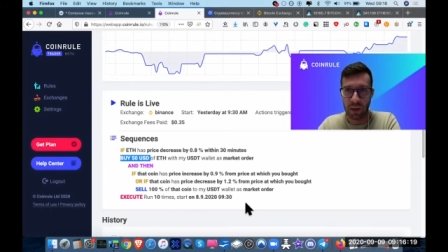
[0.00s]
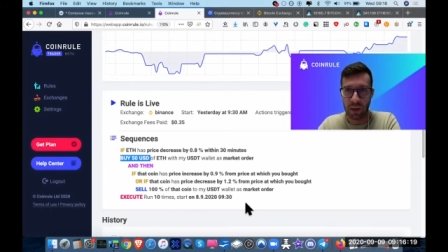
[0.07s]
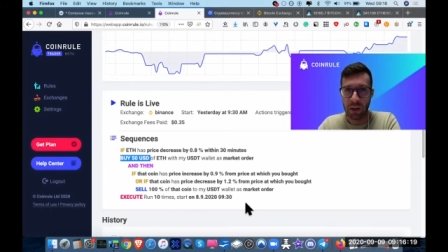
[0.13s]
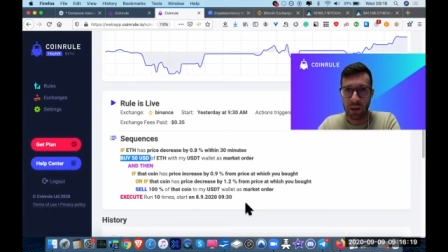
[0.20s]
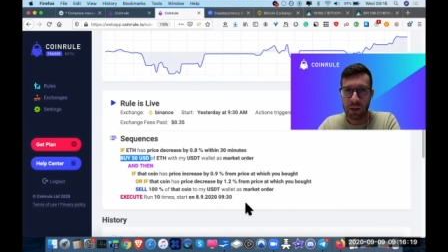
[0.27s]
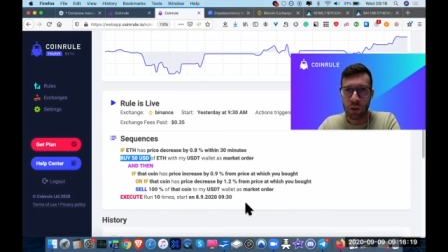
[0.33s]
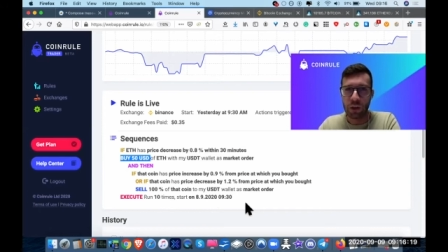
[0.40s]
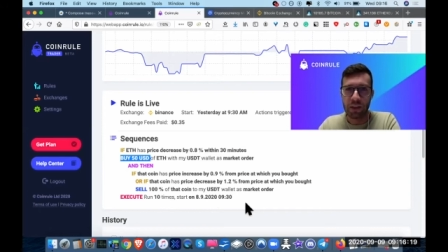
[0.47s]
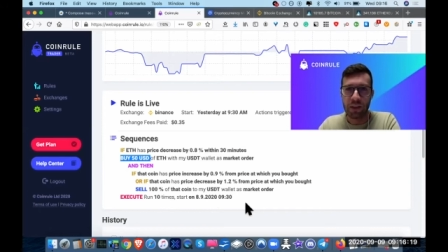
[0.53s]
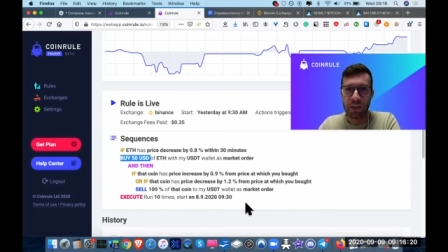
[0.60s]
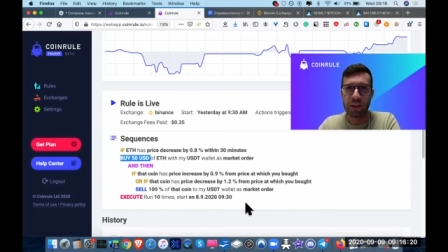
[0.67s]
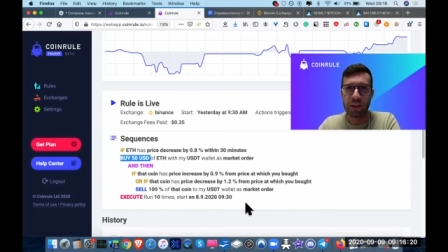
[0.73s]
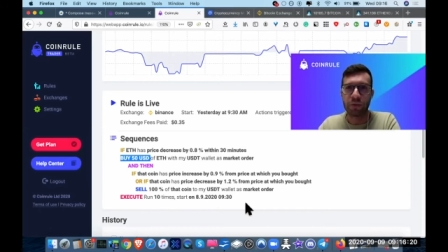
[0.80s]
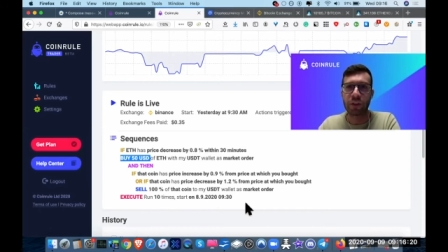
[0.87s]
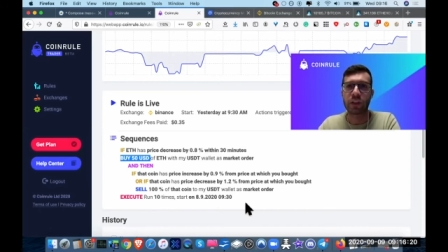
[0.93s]
So this is the
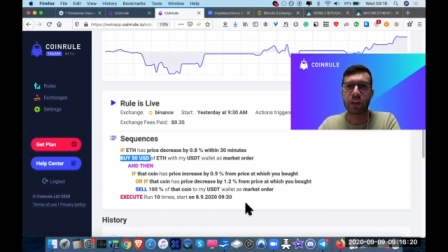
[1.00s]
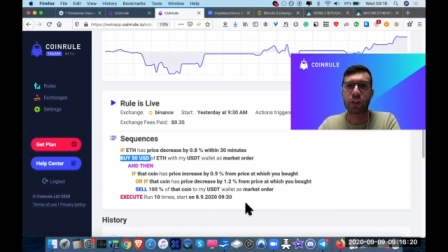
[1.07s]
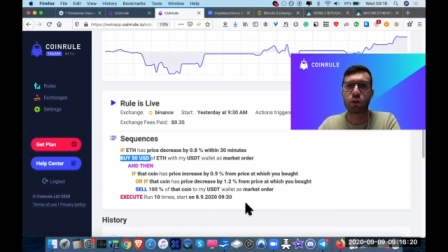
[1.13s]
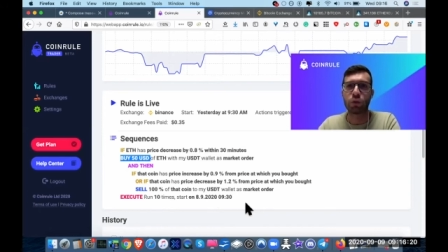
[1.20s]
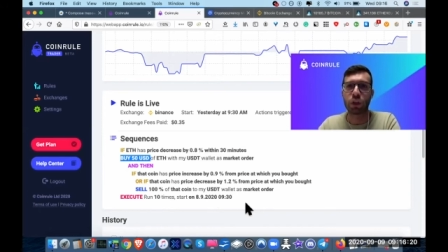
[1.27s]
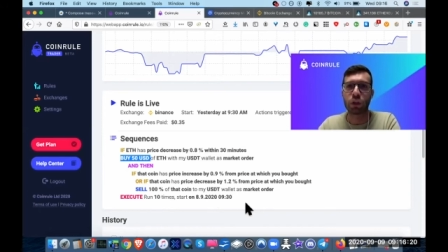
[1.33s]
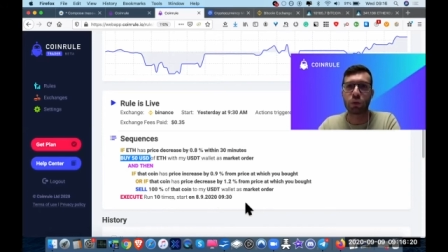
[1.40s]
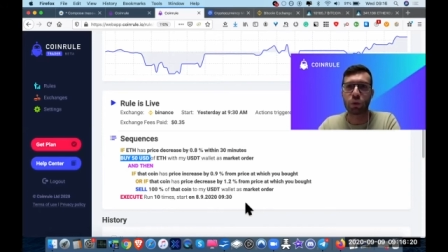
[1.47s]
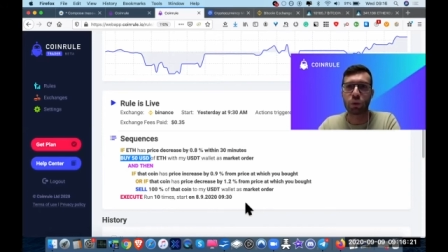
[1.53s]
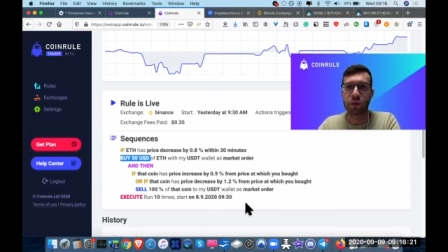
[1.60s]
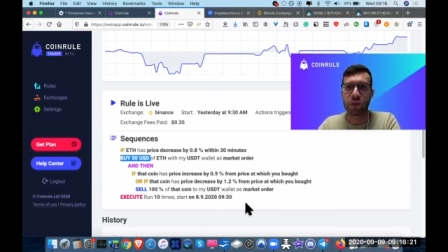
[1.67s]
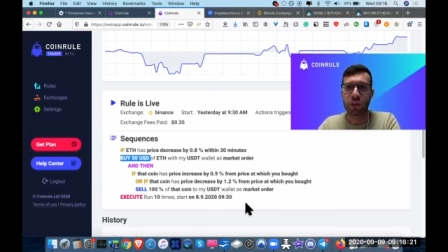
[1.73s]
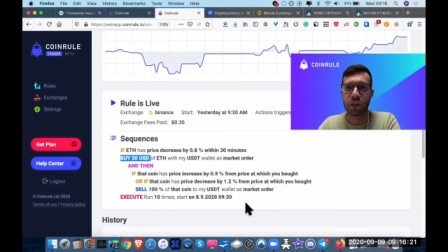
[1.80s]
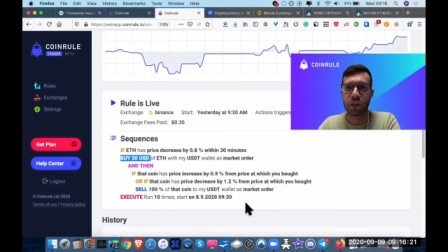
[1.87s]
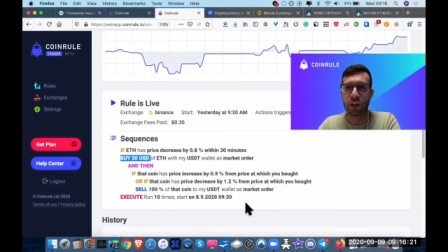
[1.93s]
thing that you need to
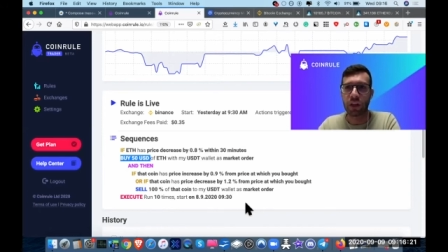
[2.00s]
consider.